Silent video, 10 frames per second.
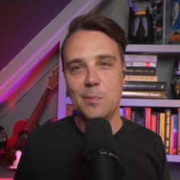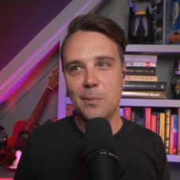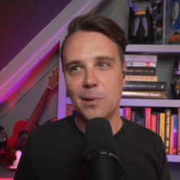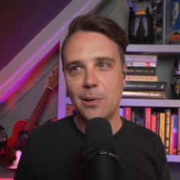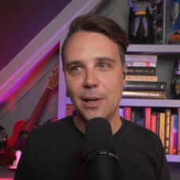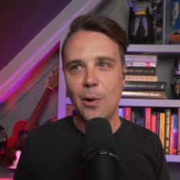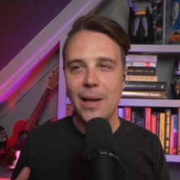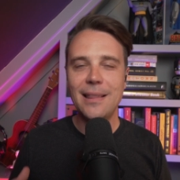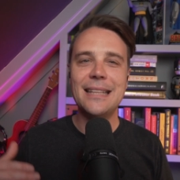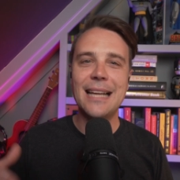to be able to go like, "Oh,
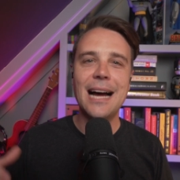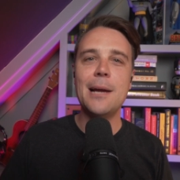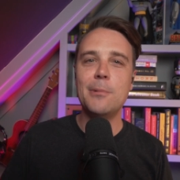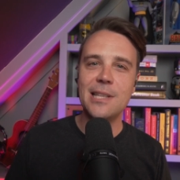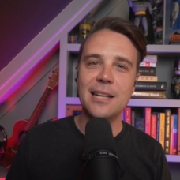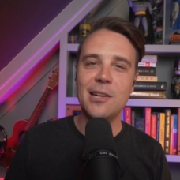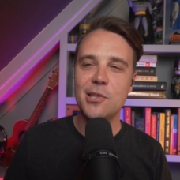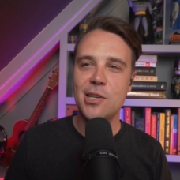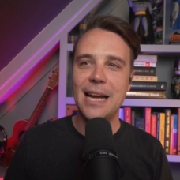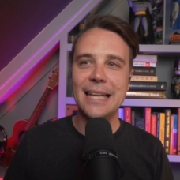I like the hybrid
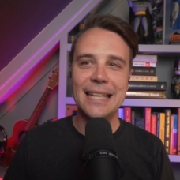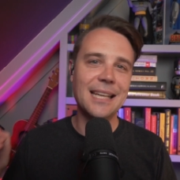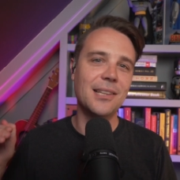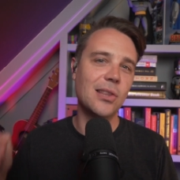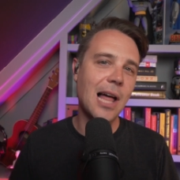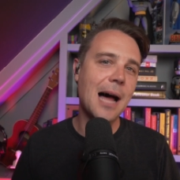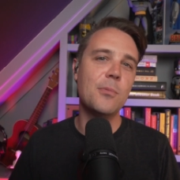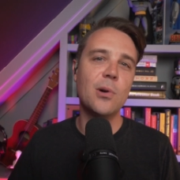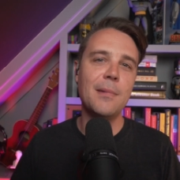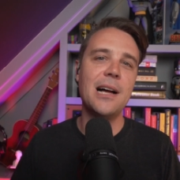technology. I get a lot
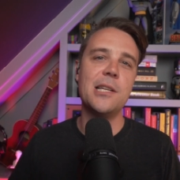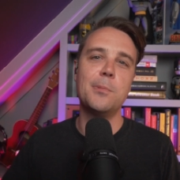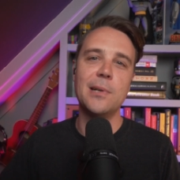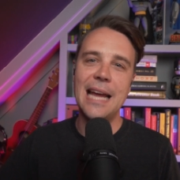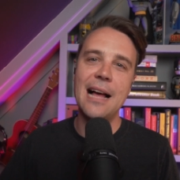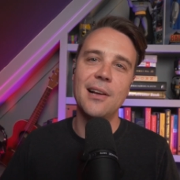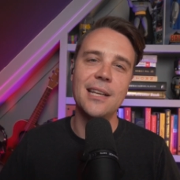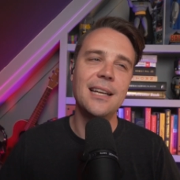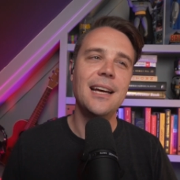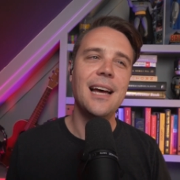more miles per
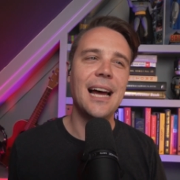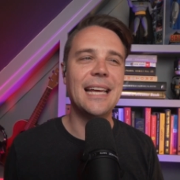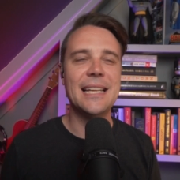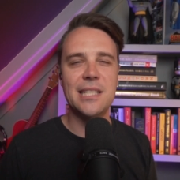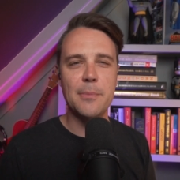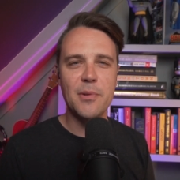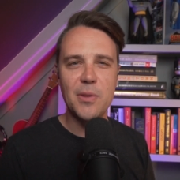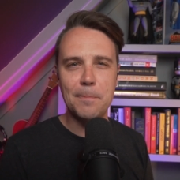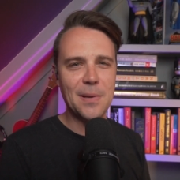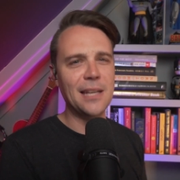gallon. I get some of
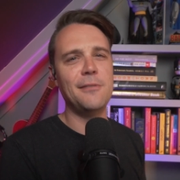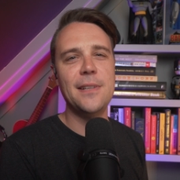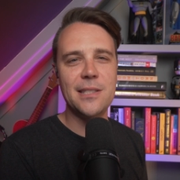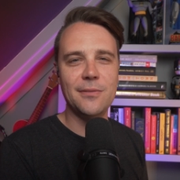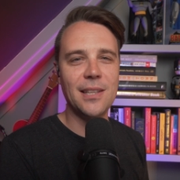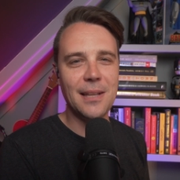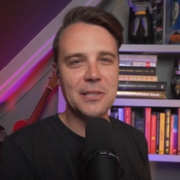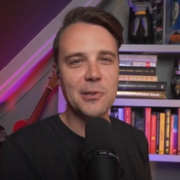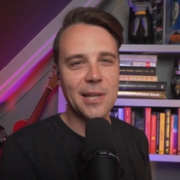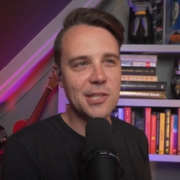the benefits of the
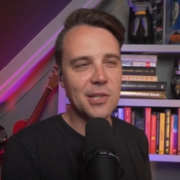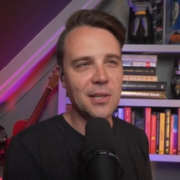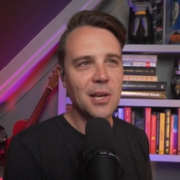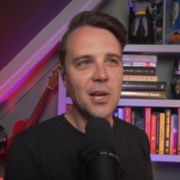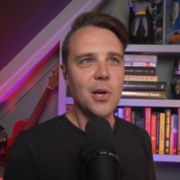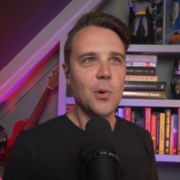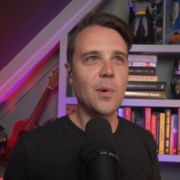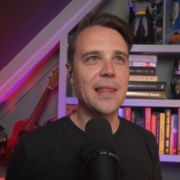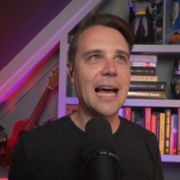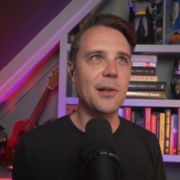electric engine
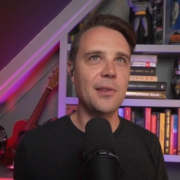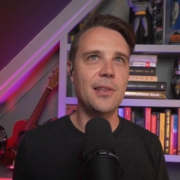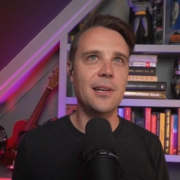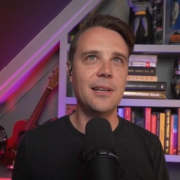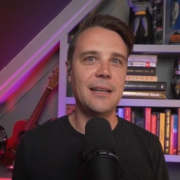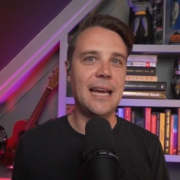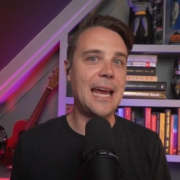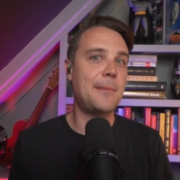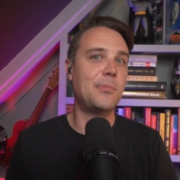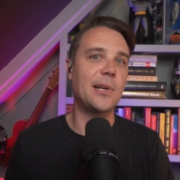without the
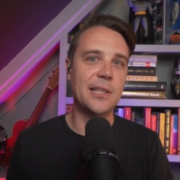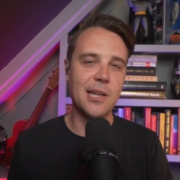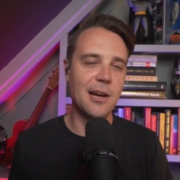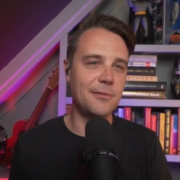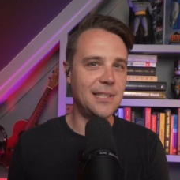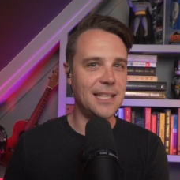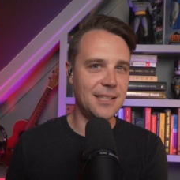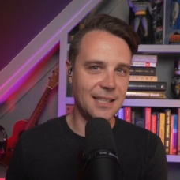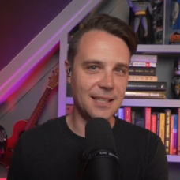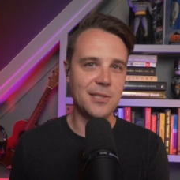hamperings of
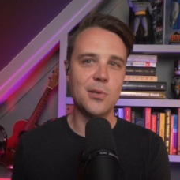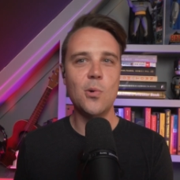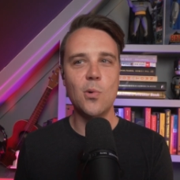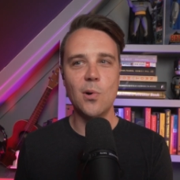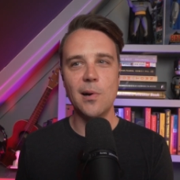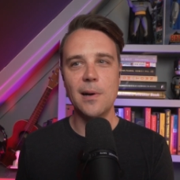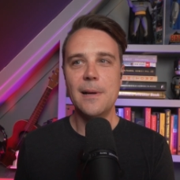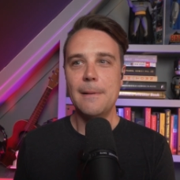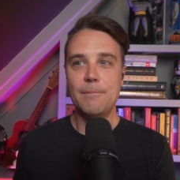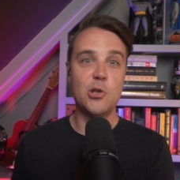distance or
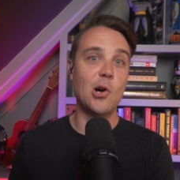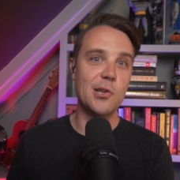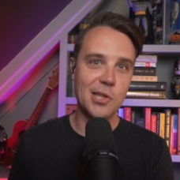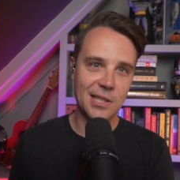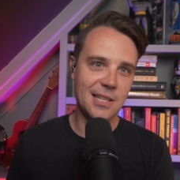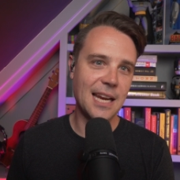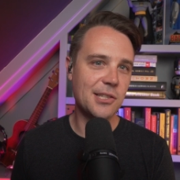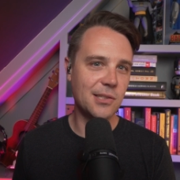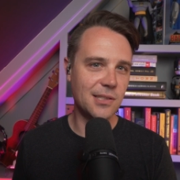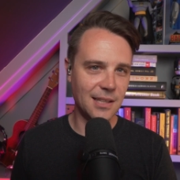charging
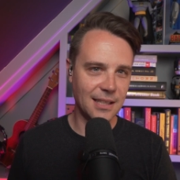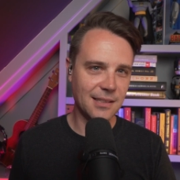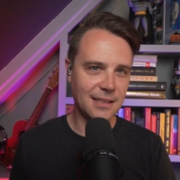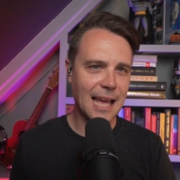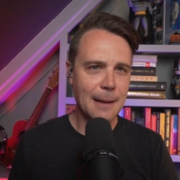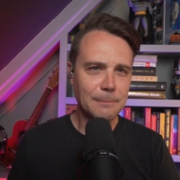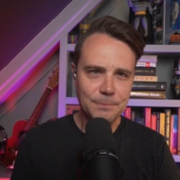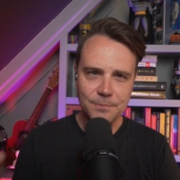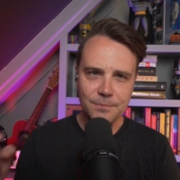stations and things like that."